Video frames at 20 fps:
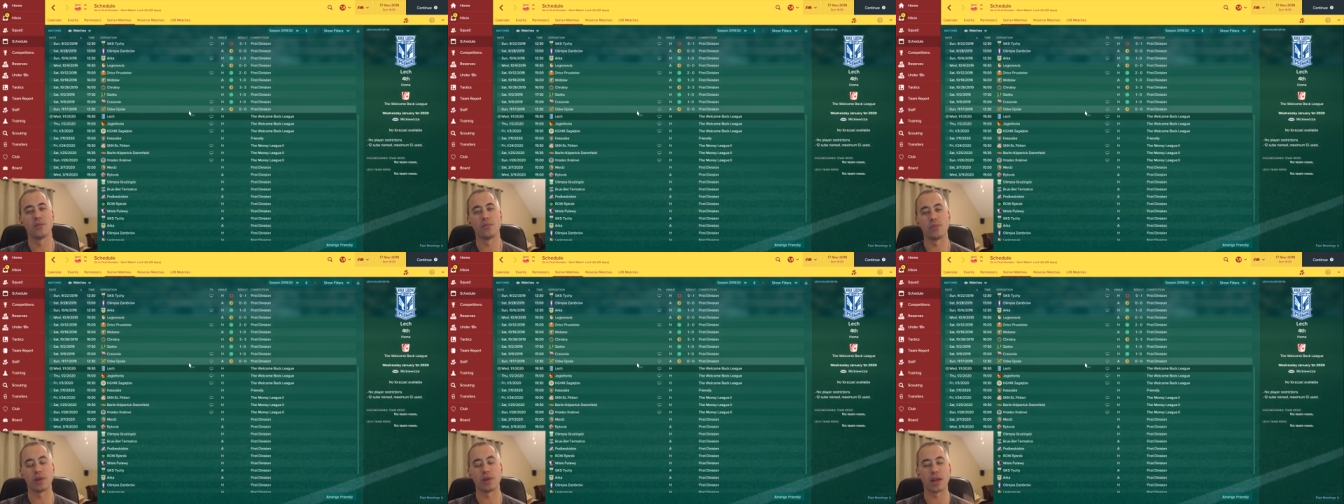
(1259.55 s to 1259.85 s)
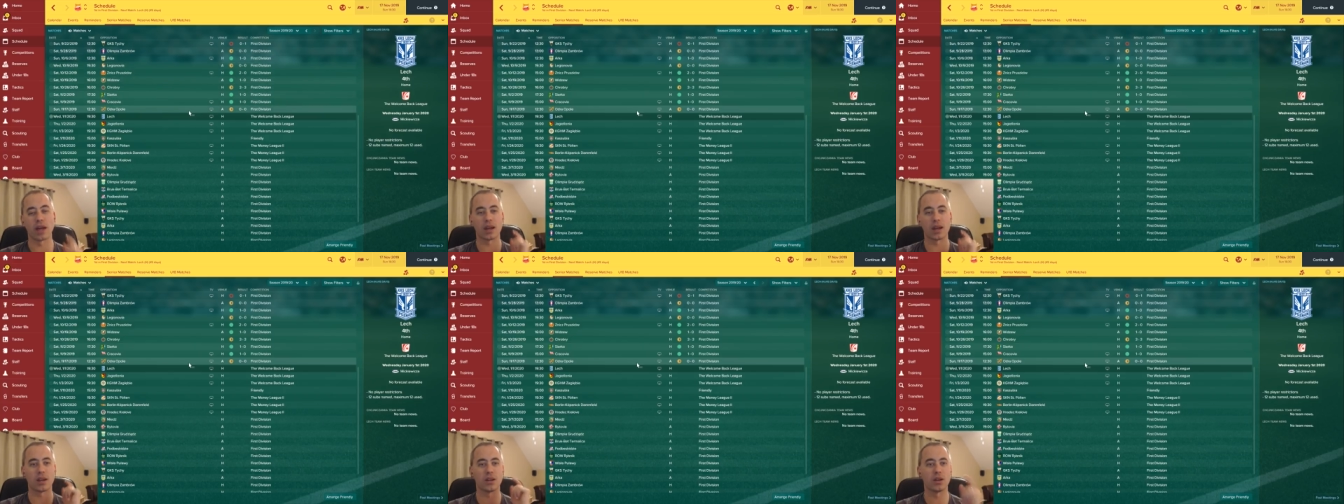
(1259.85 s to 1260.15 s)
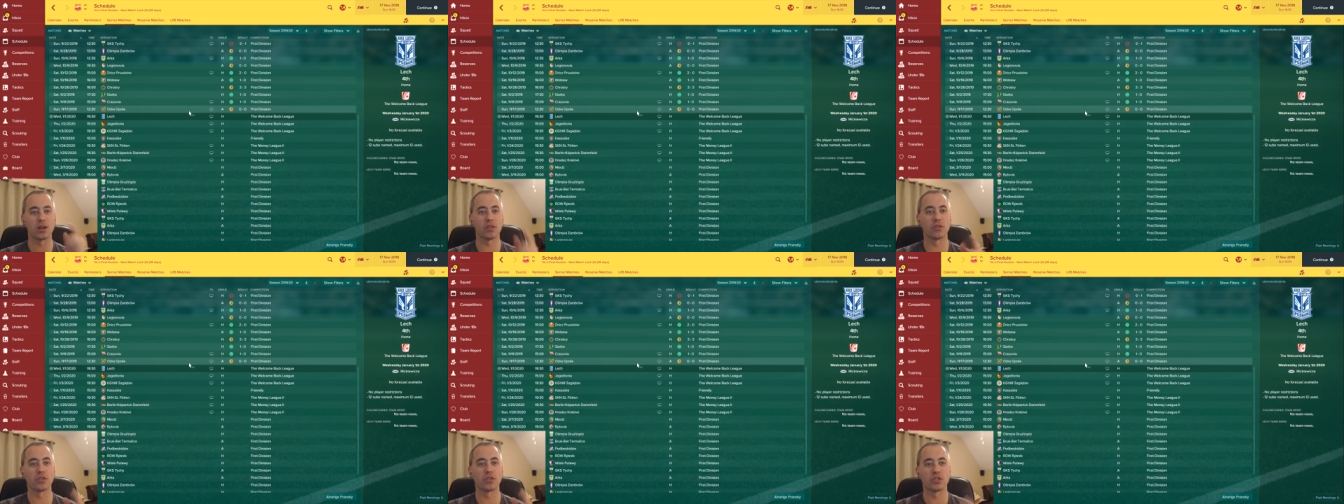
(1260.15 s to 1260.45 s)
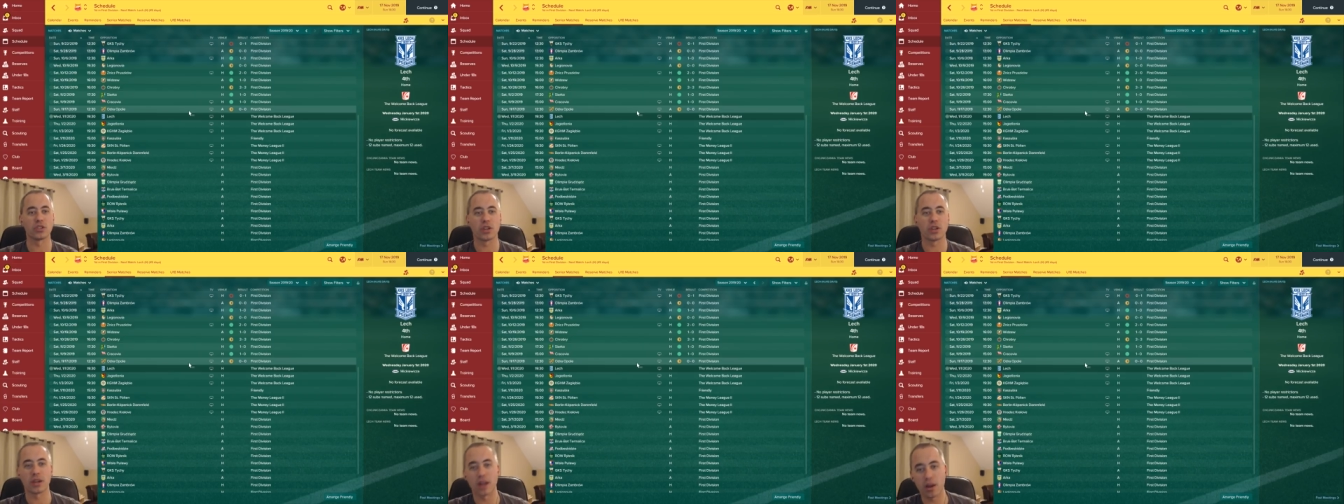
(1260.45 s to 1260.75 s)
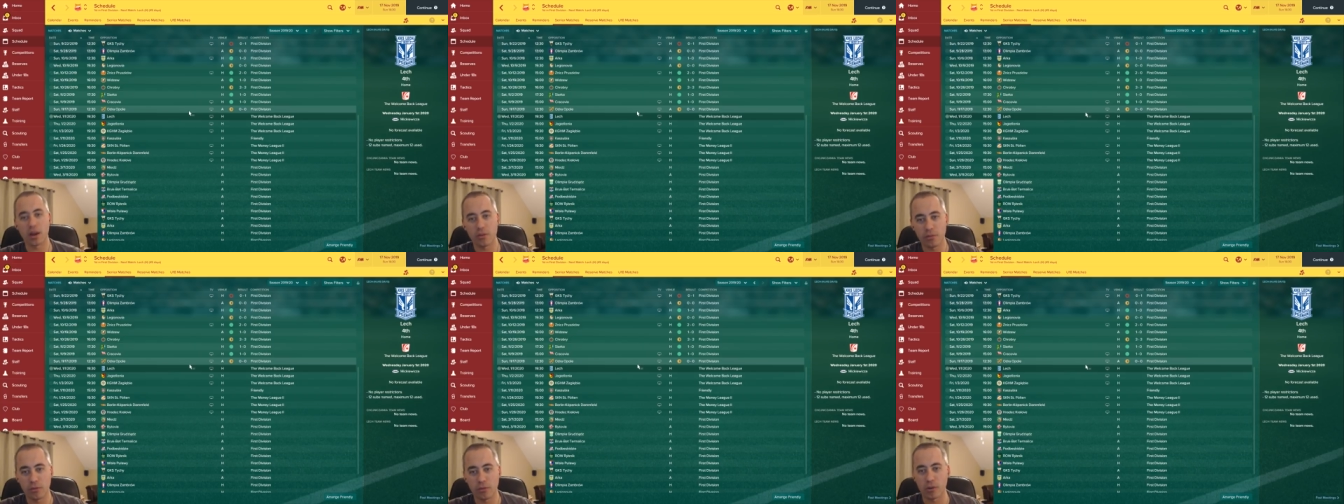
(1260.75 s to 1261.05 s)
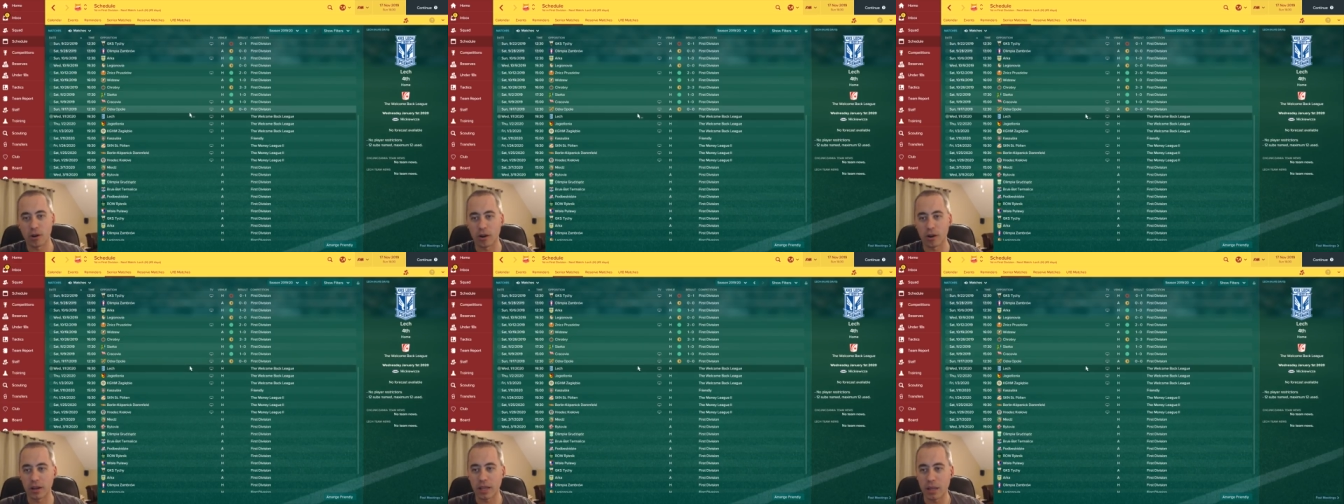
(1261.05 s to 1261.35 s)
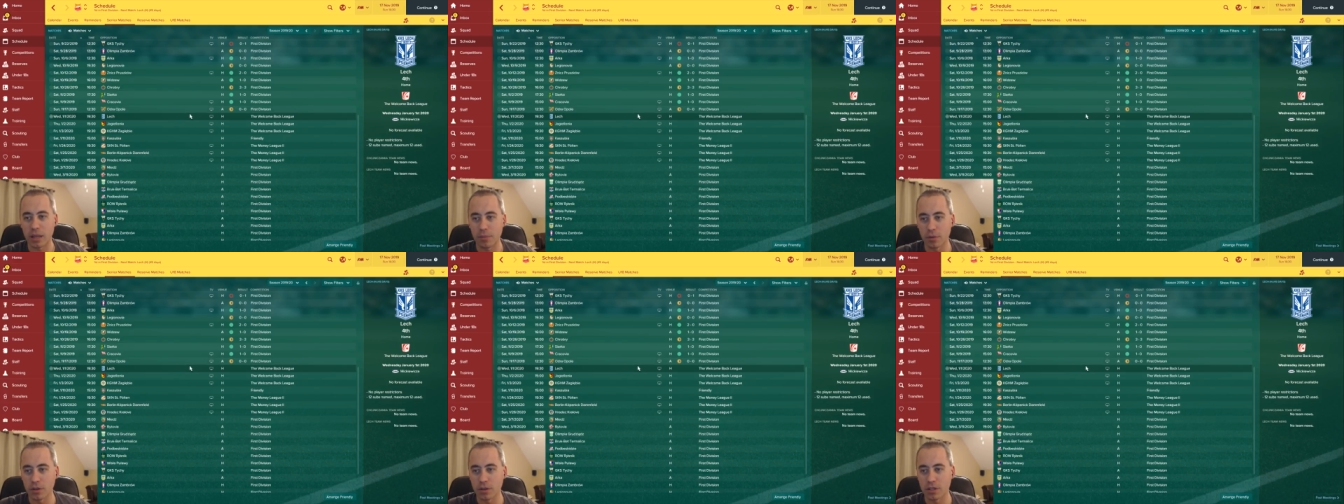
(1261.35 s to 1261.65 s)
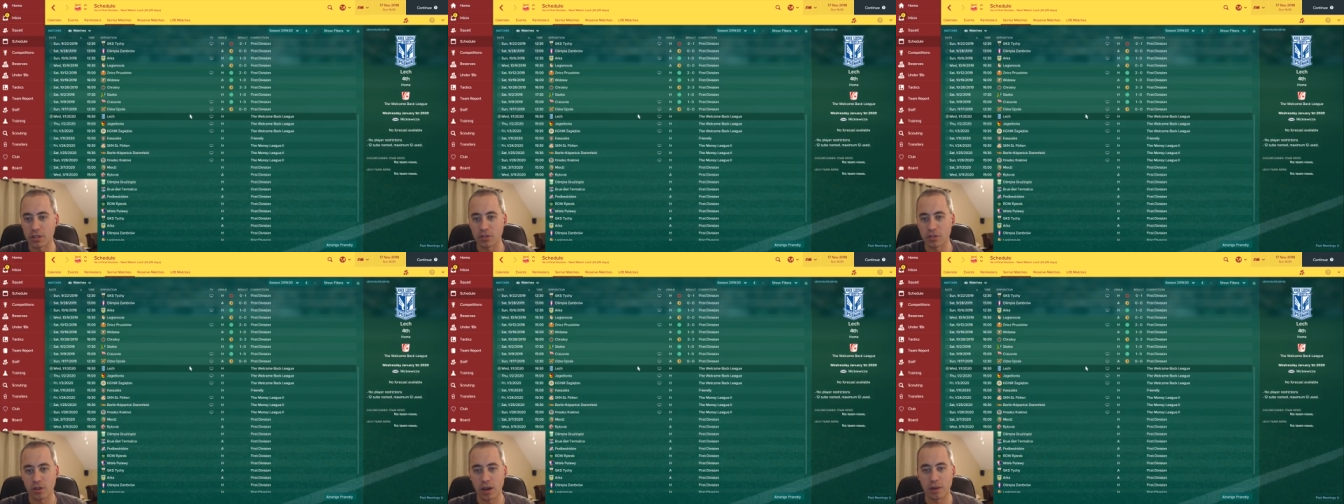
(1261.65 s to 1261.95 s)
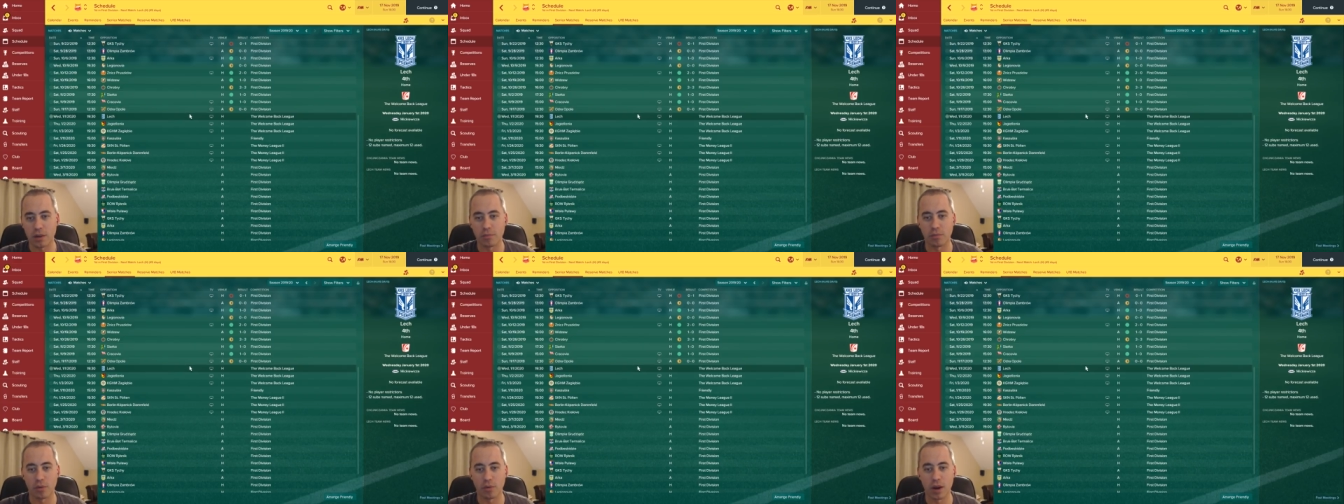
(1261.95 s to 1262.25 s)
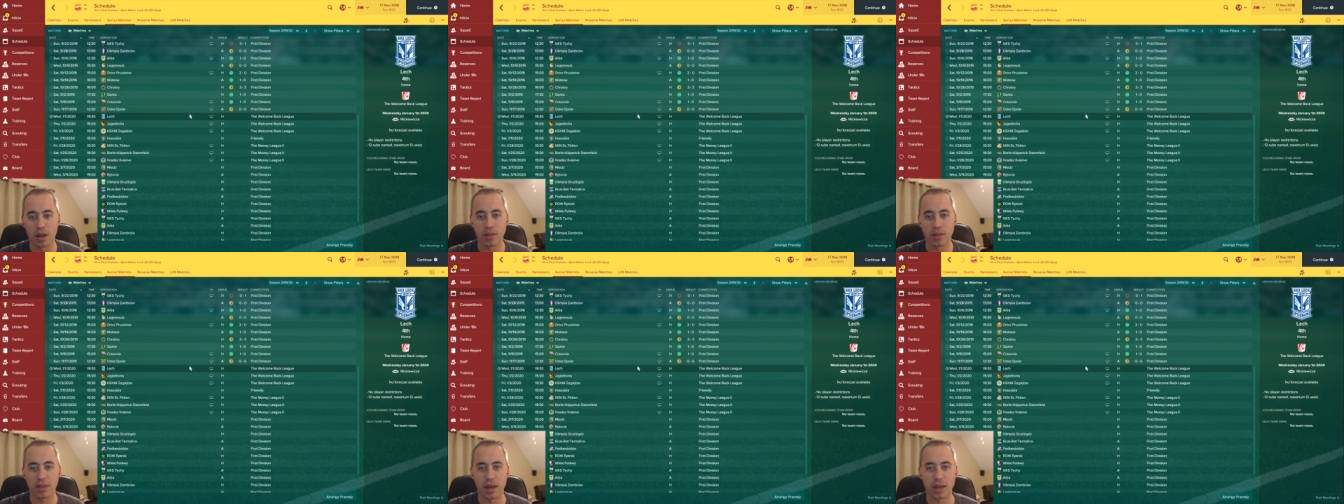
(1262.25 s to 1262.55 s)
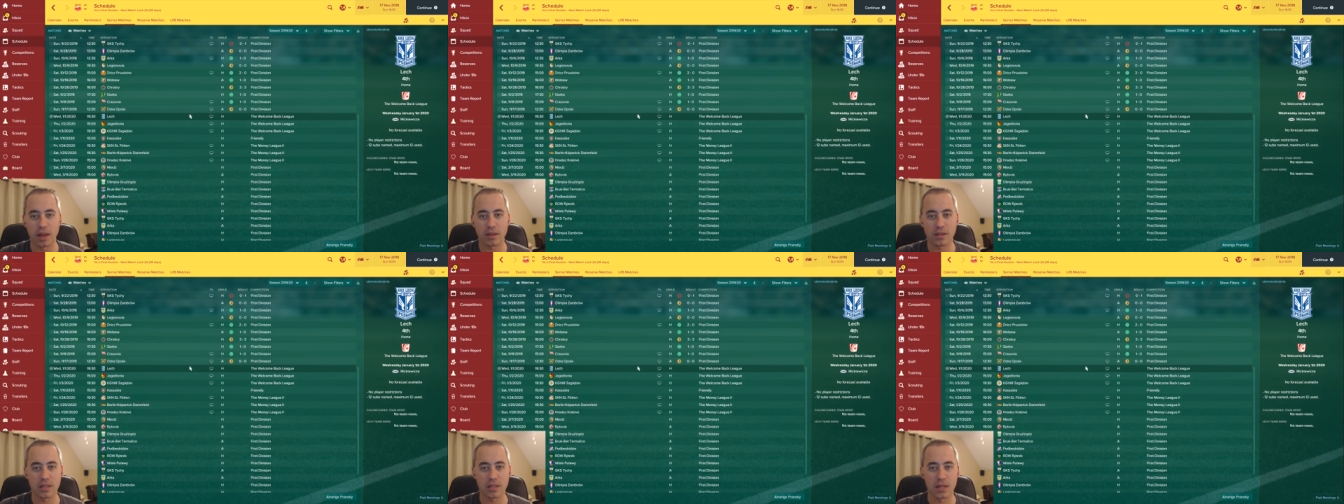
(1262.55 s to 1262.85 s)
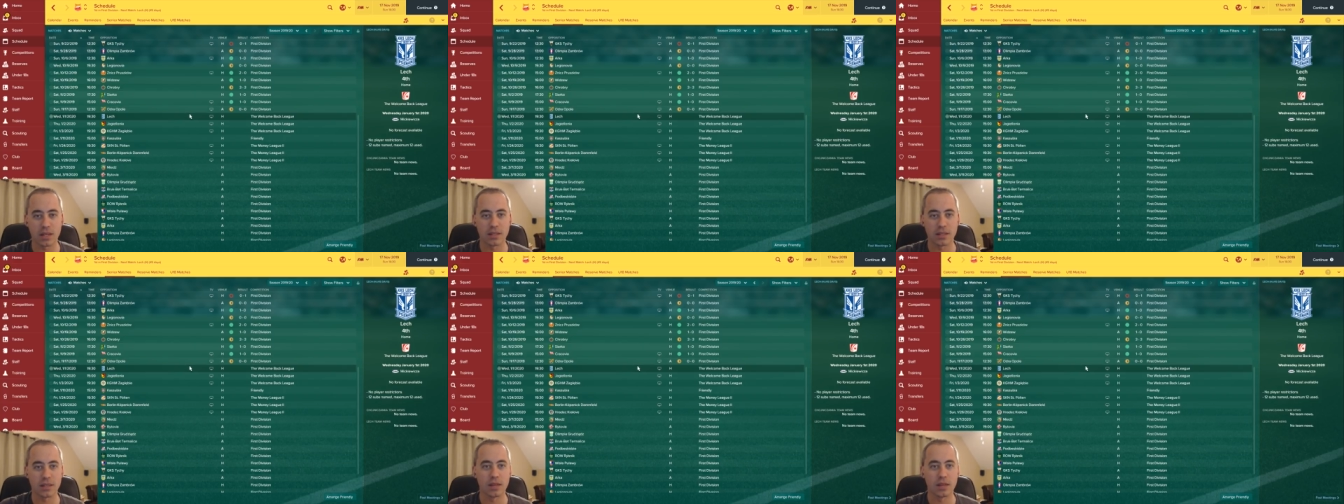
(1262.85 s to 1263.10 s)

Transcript: We got another shutout for our keeper to try and break that uh,